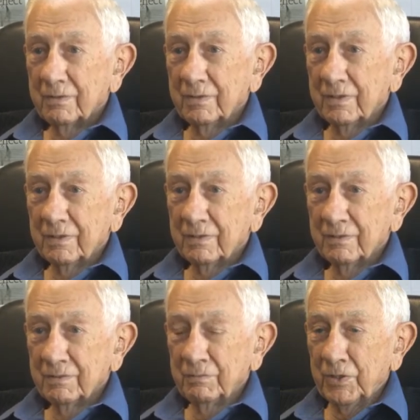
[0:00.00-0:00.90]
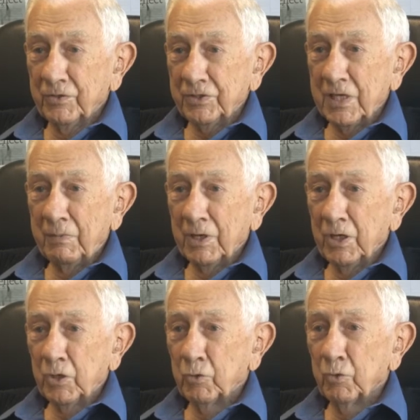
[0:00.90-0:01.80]
uh, about the time I
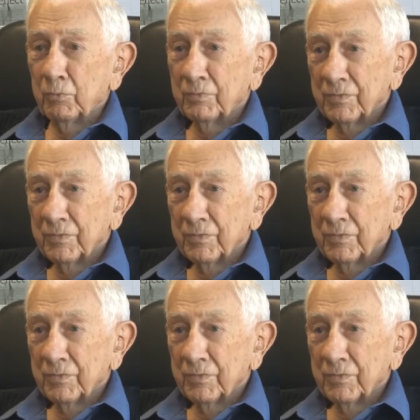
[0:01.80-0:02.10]
got home.